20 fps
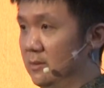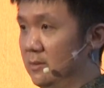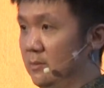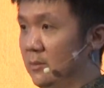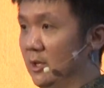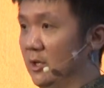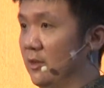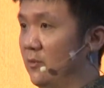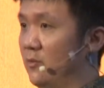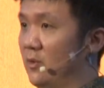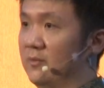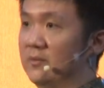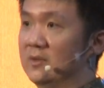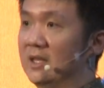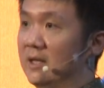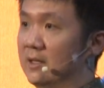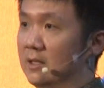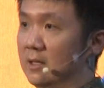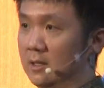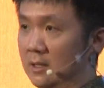because we have
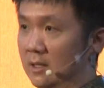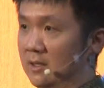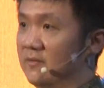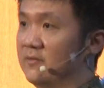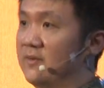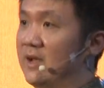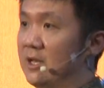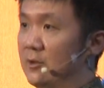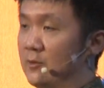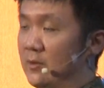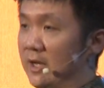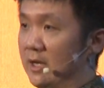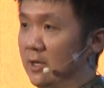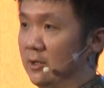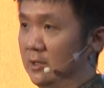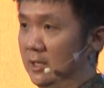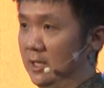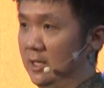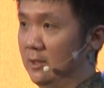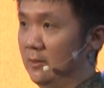done a lot of value add on
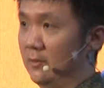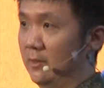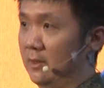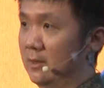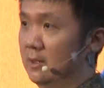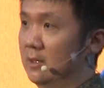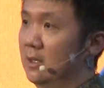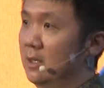the house.